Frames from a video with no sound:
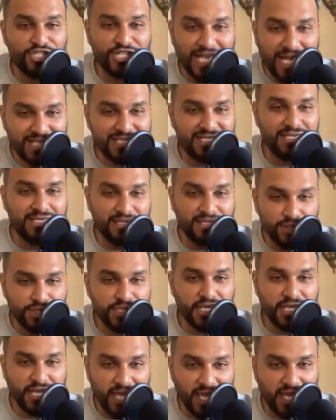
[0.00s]
Jaxie till
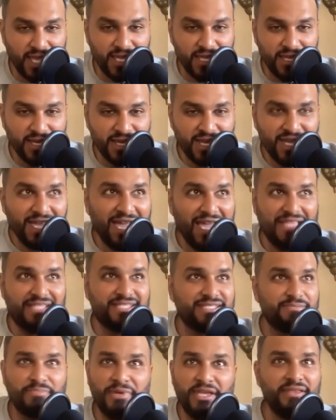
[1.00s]
today.
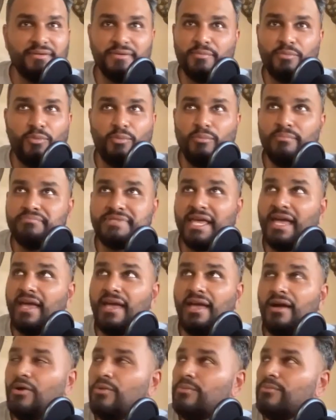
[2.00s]
It's been
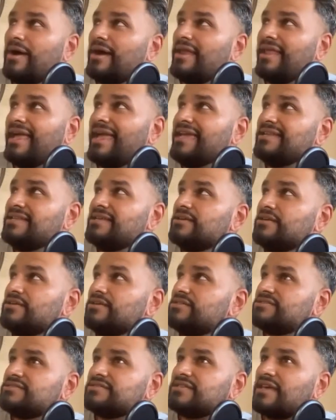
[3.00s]
8
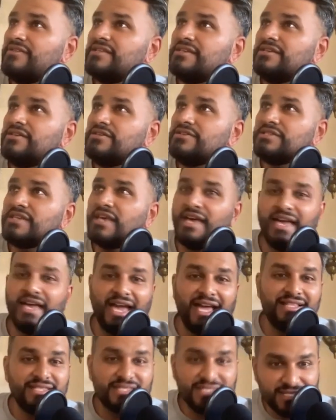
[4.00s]
years, 7 years,
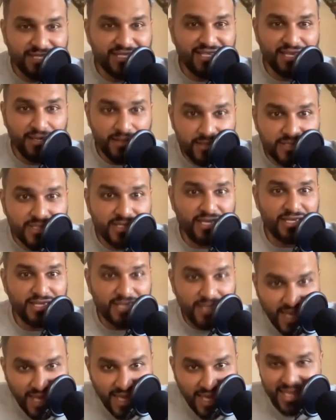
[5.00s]
and till
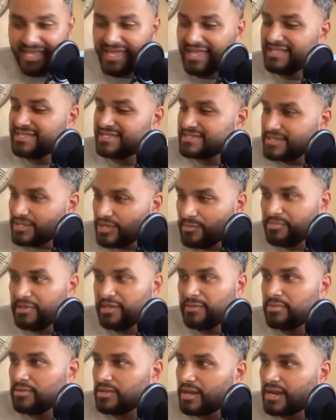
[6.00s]
today, it's still
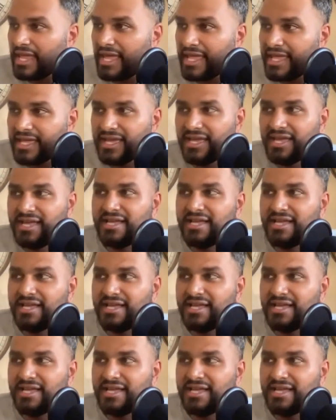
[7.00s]
people are like,